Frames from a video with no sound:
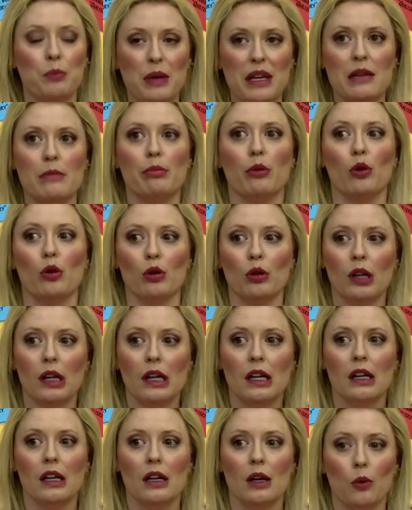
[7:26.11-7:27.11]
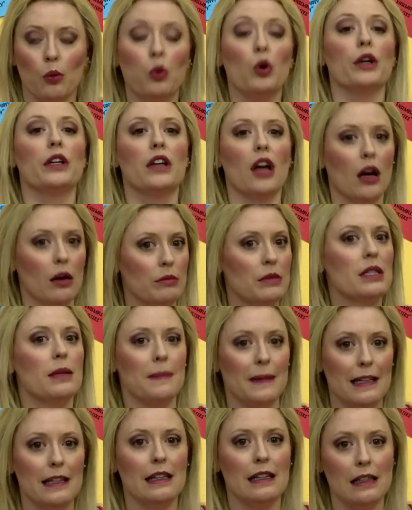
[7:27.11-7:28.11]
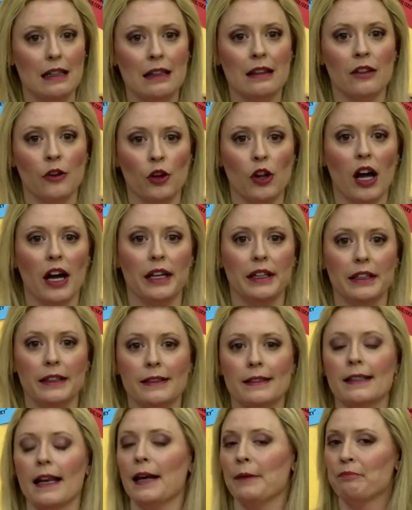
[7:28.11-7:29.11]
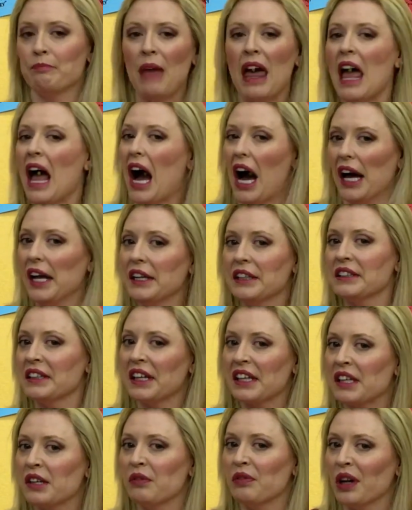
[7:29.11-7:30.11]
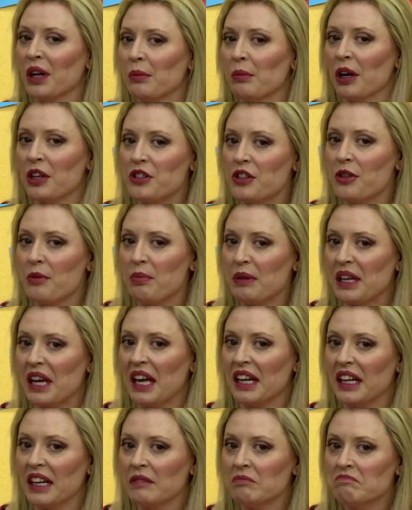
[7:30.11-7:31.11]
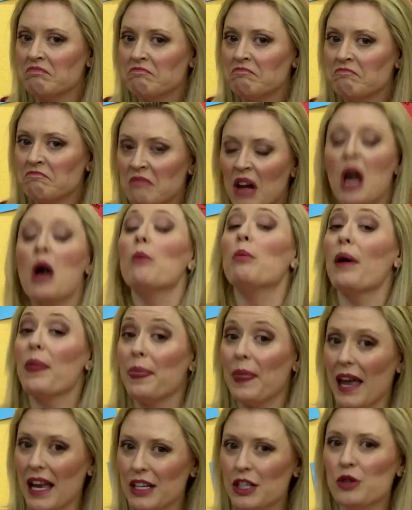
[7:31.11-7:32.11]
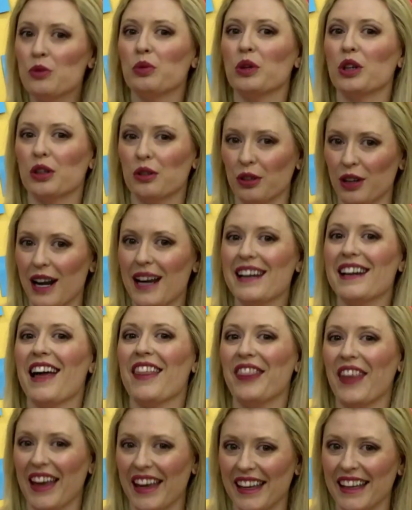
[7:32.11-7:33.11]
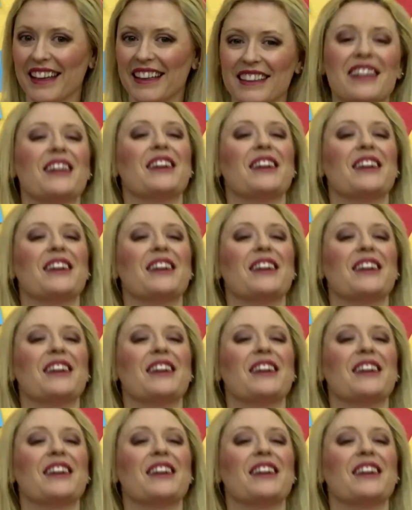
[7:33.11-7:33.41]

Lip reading: People would come to me in the line and say, I didn't like you very much at the beginning, but then you were great at the end.